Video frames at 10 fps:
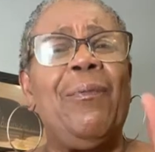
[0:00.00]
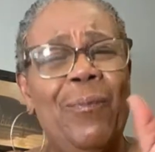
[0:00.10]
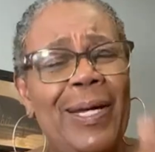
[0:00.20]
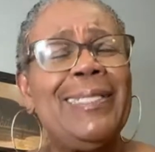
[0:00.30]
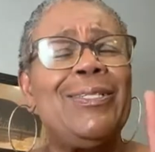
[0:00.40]

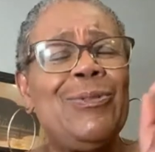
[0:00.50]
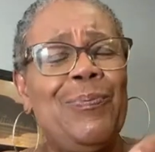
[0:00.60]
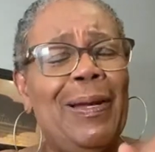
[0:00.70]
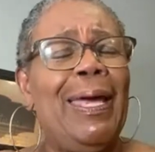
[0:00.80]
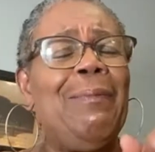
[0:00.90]
Went to
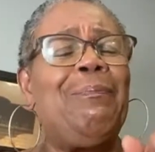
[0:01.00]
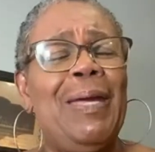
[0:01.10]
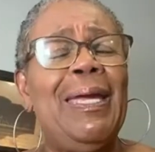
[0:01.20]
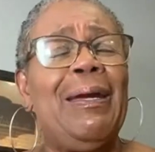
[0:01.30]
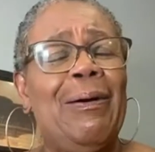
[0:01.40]
play
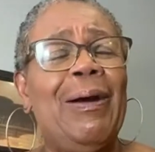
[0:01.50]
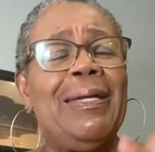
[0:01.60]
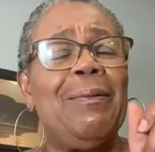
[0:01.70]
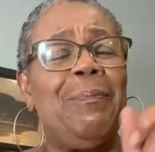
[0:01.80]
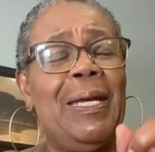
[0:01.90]
bingo
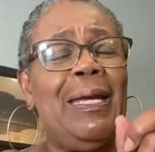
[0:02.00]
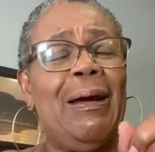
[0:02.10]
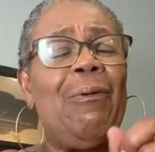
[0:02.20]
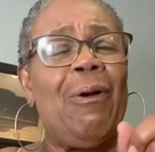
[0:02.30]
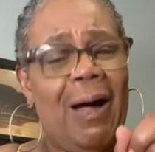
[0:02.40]
at the
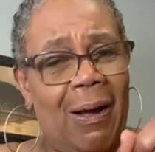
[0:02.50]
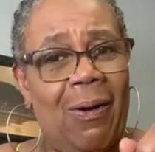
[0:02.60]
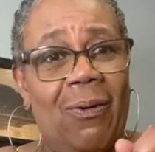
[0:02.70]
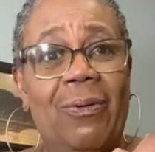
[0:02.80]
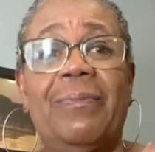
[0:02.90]
bingo
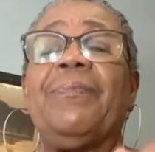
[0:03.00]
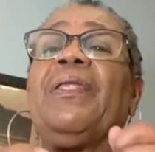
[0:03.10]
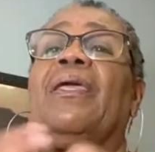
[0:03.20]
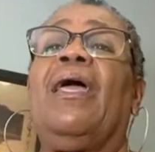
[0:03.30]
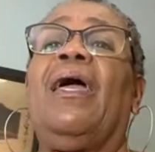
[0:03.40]
hall.
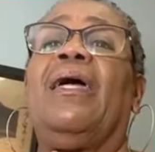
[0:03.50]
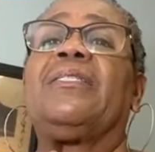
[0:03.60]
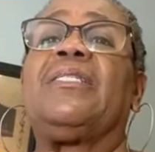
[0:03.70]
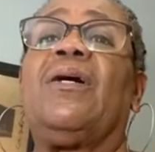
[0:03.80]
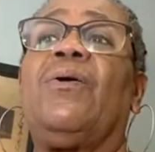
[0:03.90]

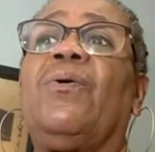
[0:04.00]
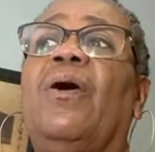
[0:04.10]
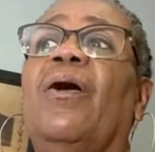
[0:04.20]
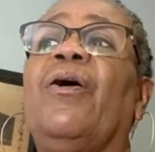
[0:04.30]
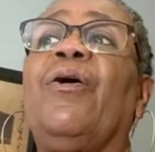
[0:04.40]

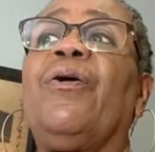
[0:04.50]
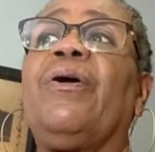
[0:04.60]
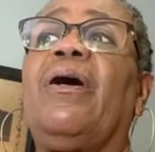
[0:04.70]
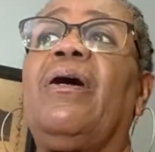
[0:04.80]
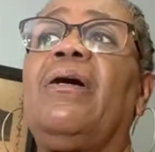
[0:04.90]
So
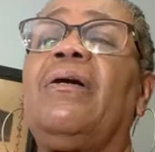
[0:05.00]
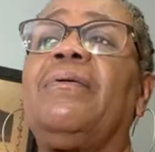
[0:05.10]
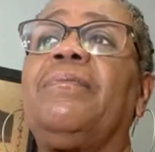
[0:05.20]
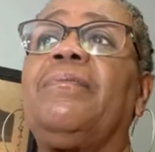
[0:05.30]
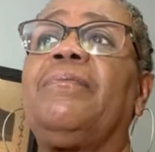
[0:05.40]
her
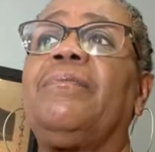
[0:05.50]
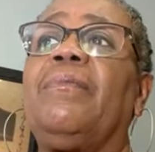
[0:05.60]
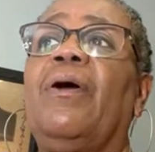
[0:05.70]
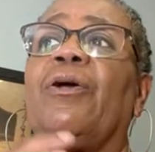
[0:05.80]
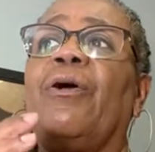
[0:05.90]
uh,
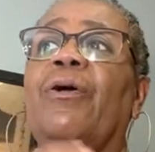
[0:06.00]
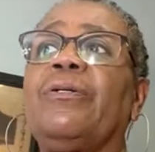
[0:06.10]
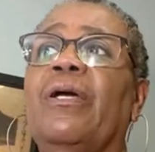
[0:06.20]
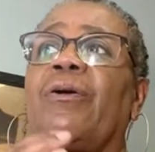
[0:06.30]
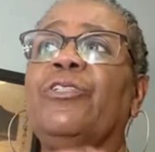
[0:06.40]
her
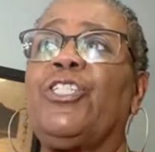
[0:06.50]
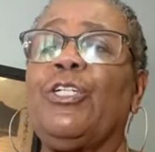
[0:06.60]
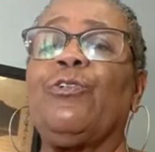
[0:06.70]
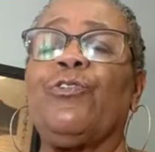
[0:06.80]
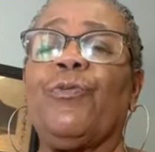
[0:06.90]
her her
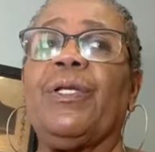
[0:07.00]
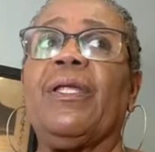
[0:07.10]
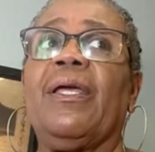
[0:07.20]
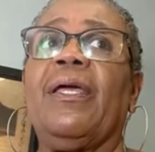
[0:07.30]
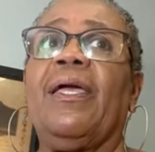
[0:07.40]
children,
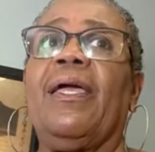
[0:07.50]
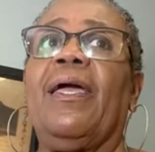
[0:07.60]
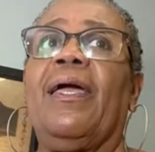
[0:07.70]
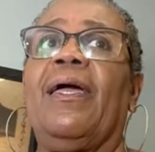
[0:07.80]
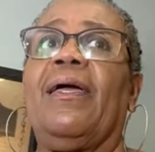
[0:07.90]

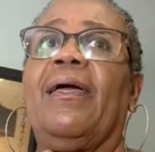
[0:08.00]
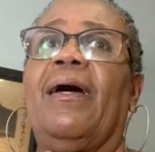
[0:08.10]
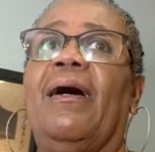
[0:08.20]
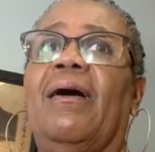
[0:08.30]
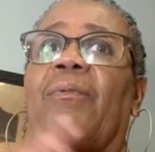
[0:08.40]

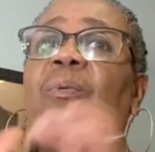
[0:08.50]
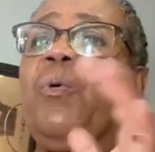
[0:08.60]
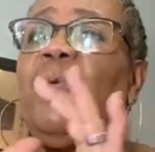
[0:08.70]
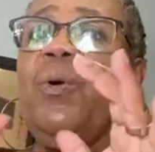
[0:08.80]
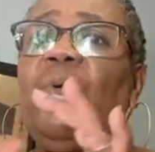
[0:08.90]
uh, we
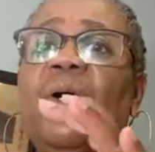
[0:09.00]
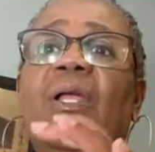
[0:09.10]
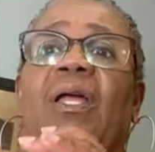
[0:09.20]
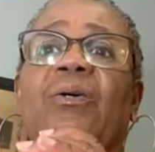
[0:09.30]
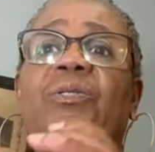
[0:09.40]
were real real
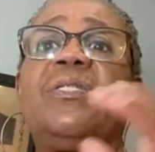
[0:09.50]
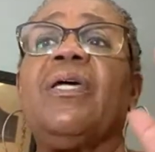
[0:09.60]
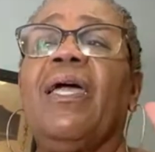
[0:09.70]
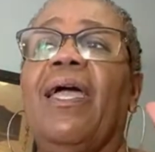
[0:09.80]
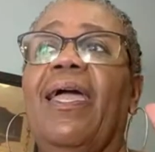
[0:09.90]
close,
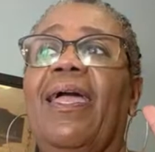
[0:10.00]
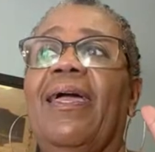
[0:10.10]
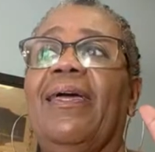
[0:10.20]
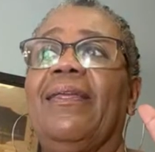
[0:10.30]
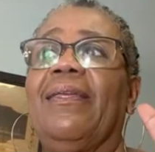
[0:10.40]

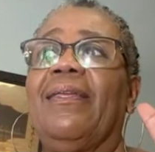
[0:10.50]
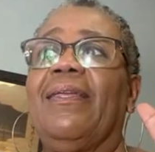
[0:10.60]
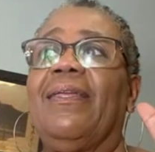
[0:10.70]
and